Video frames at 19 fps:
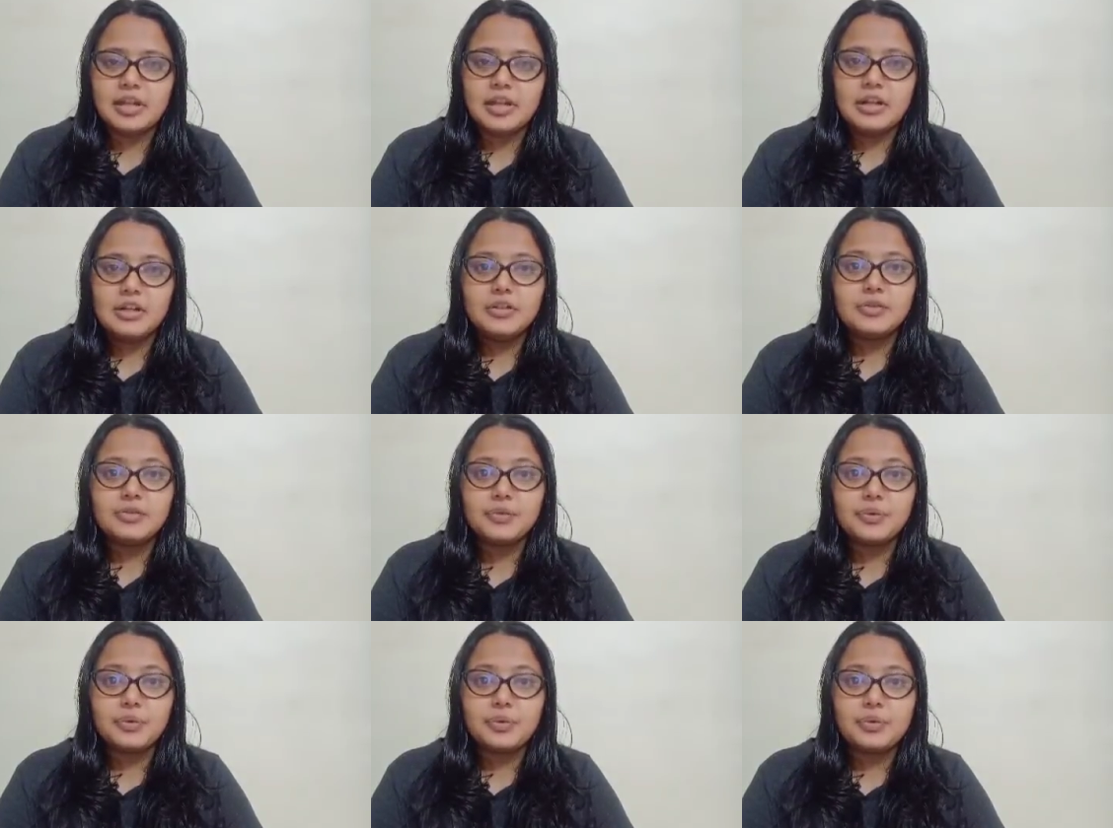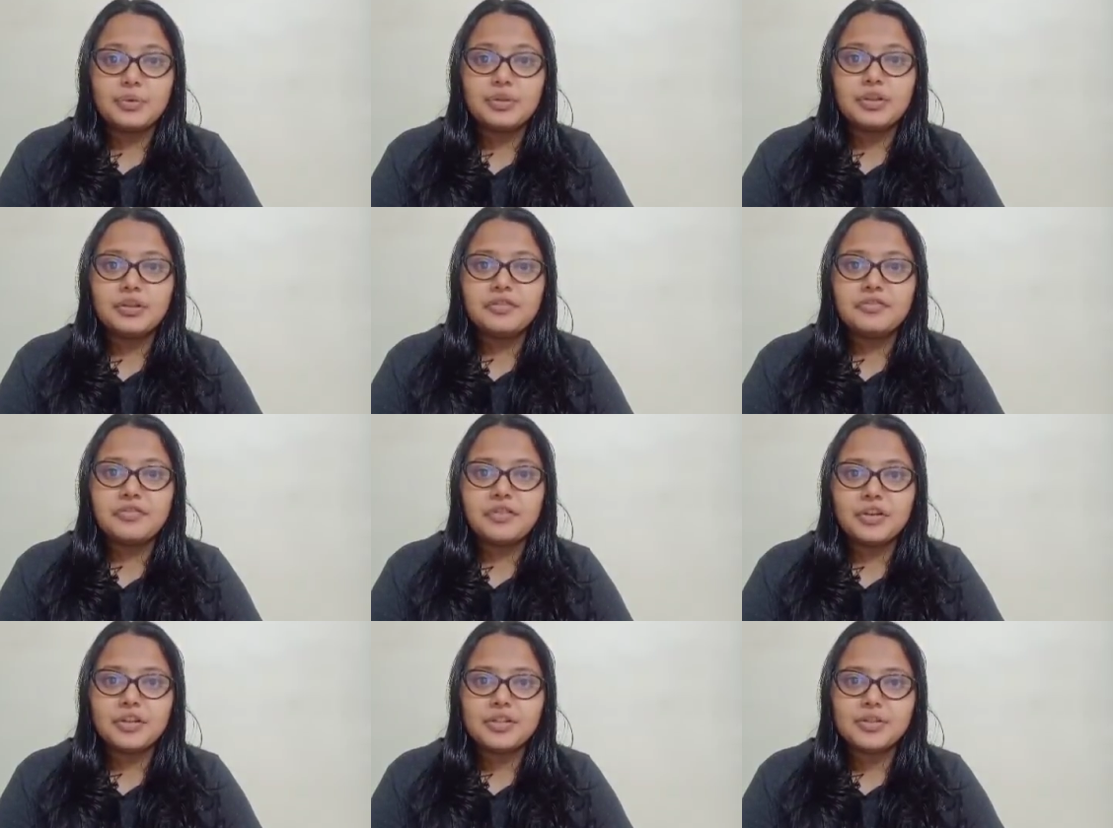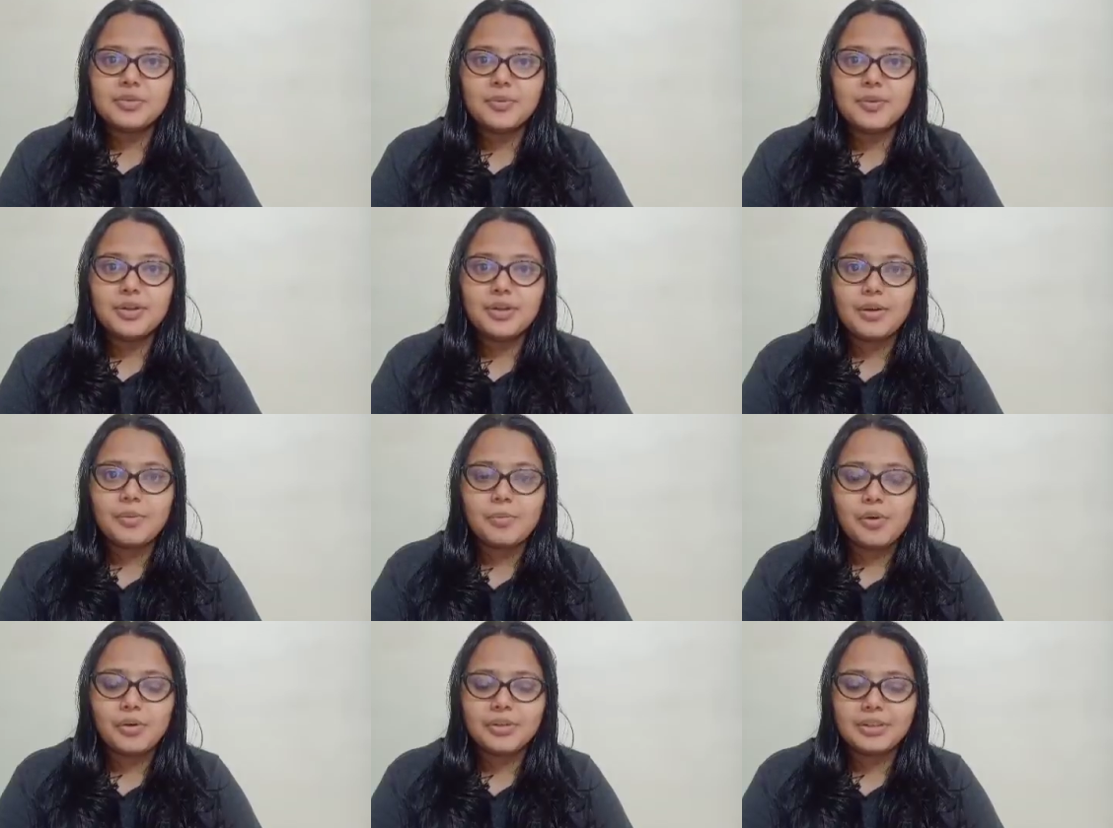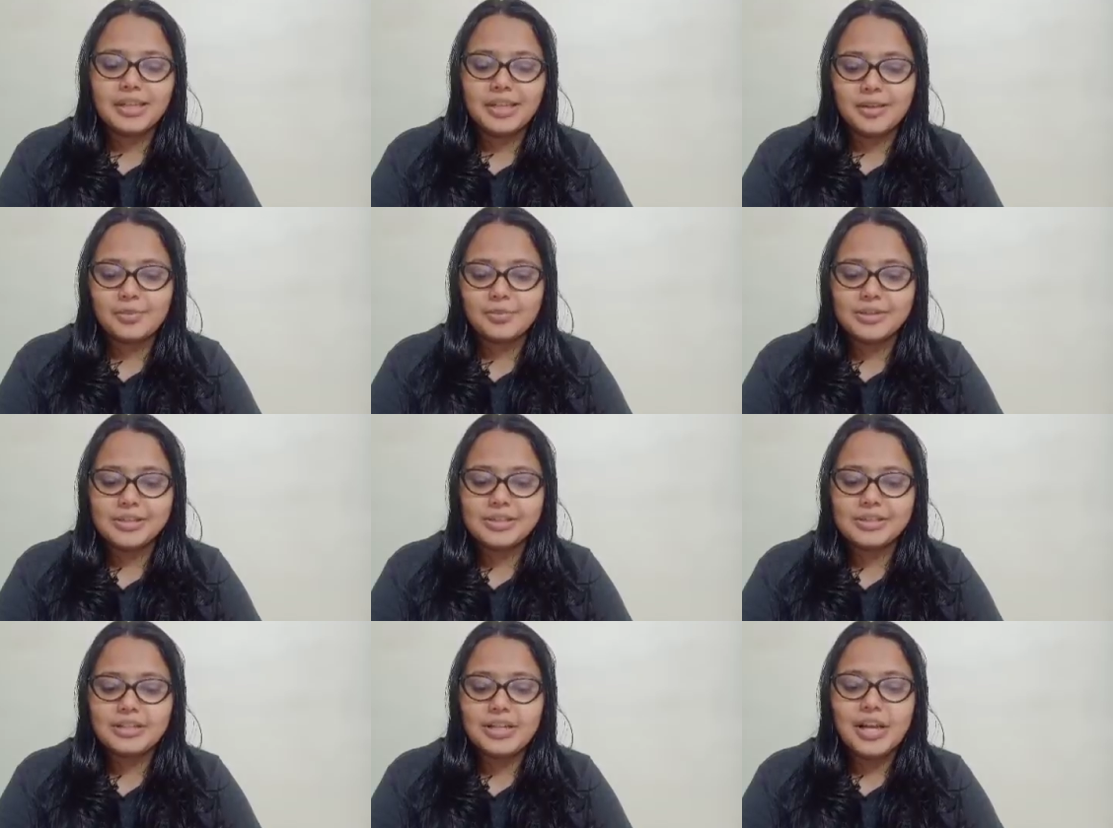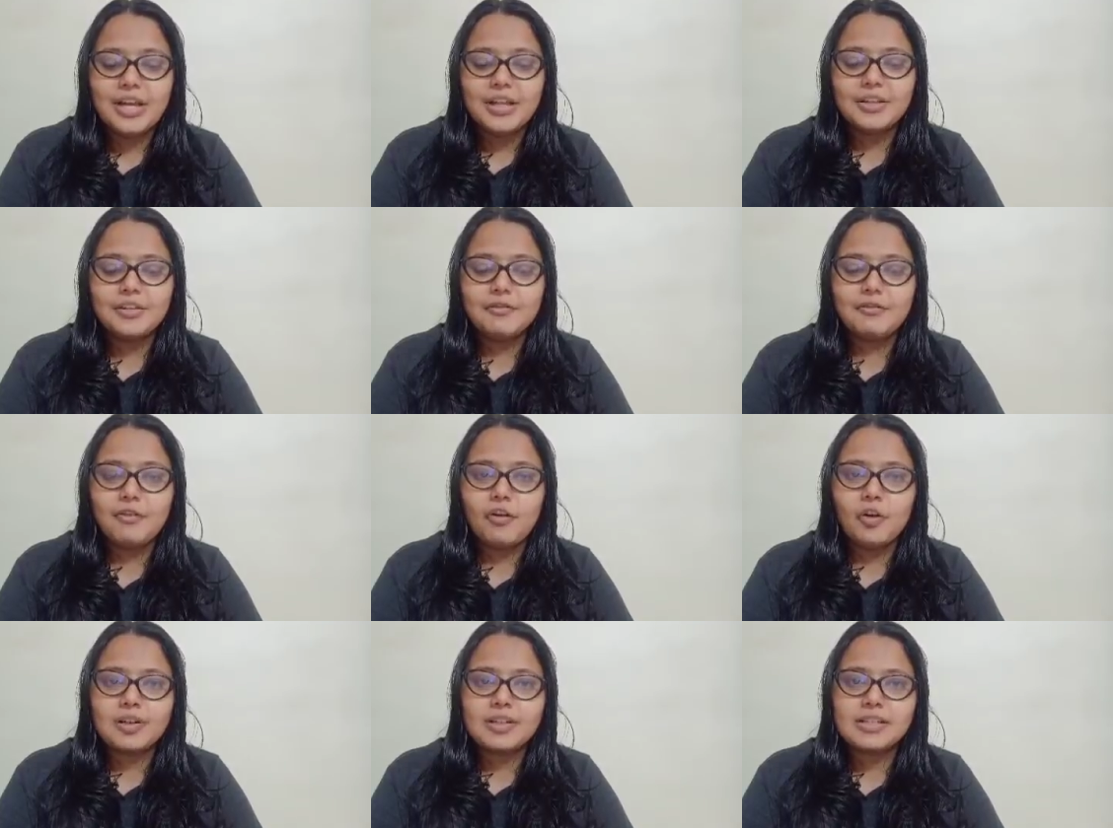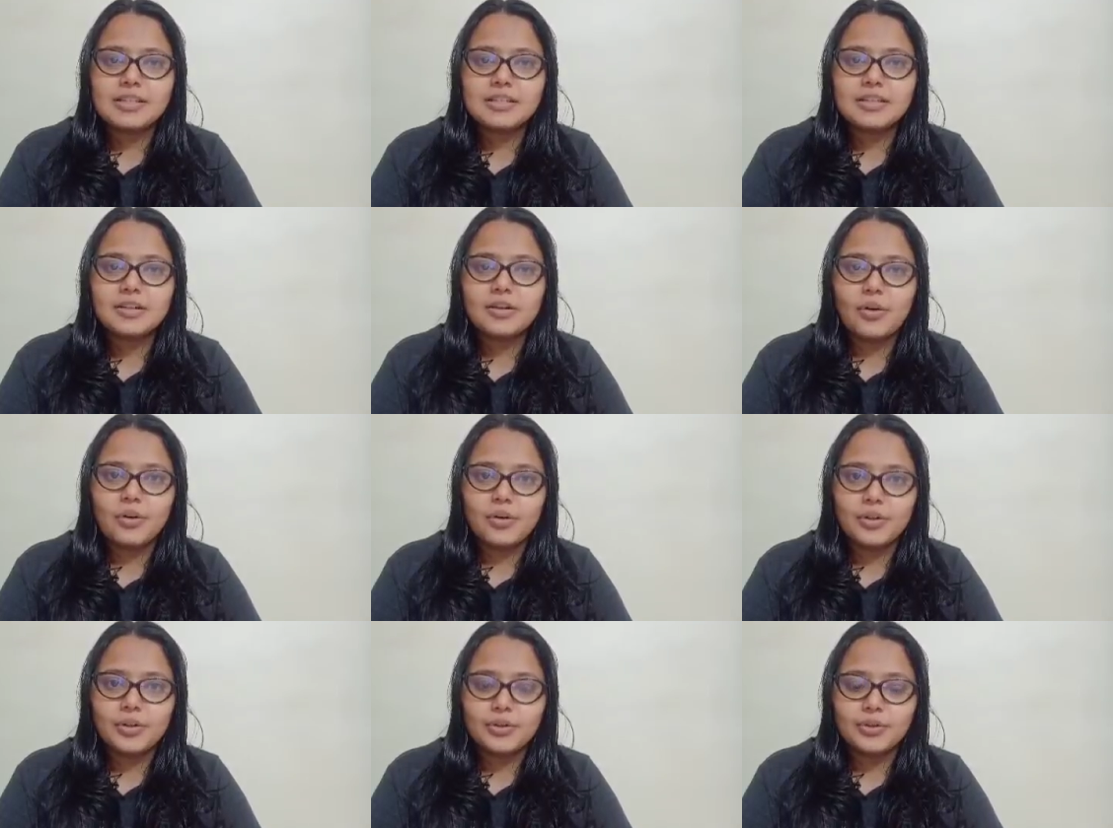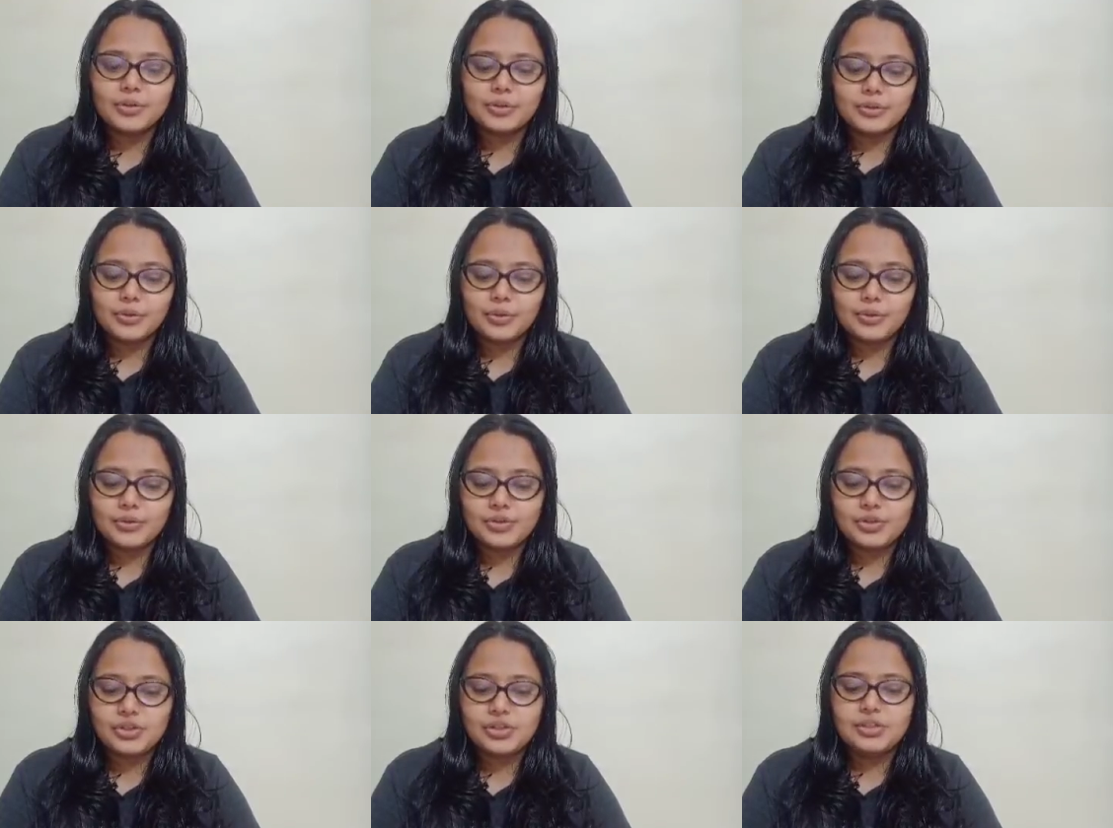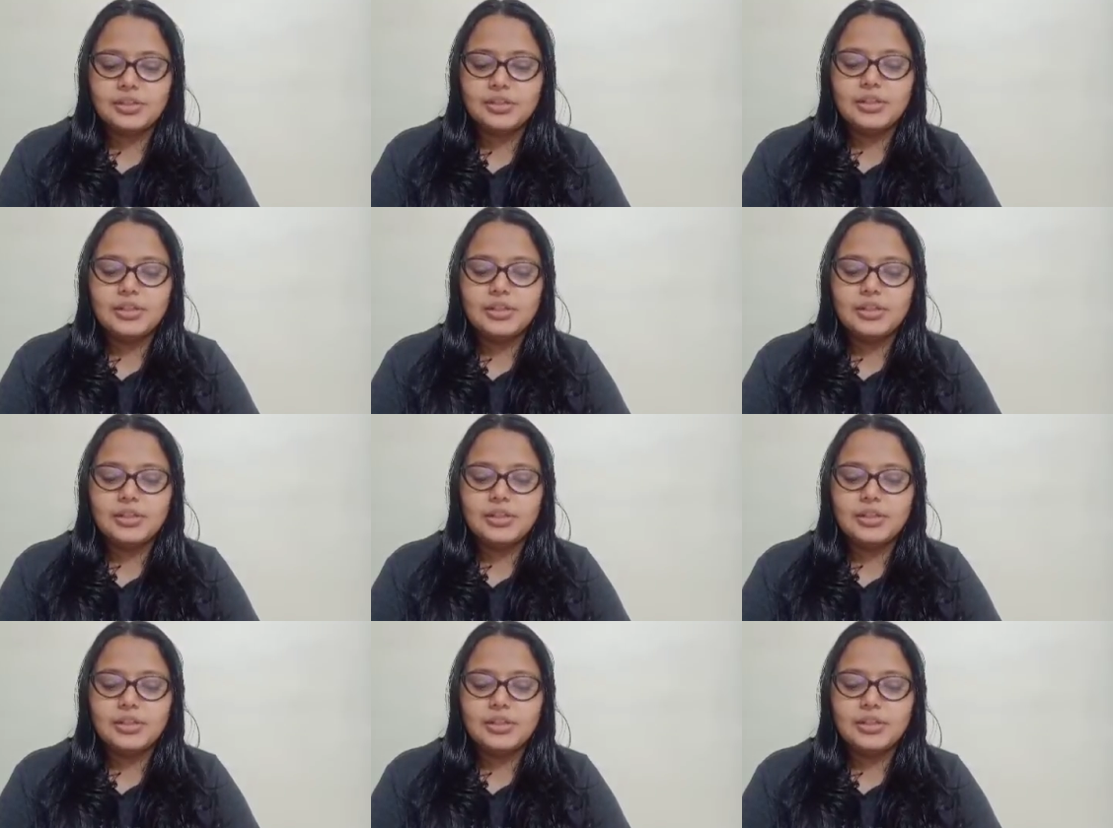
So, the first one among them is the forensic odontology